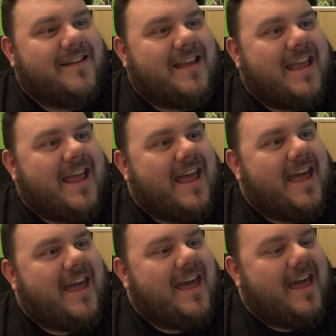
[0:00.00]

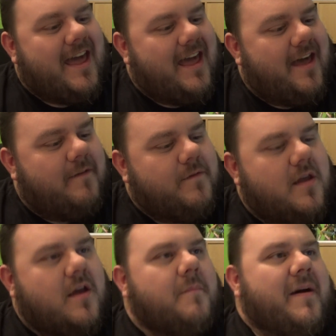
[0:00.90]
Yeah.
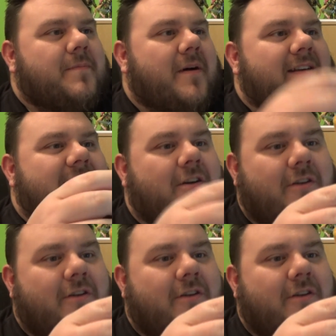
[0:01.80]
Best part is you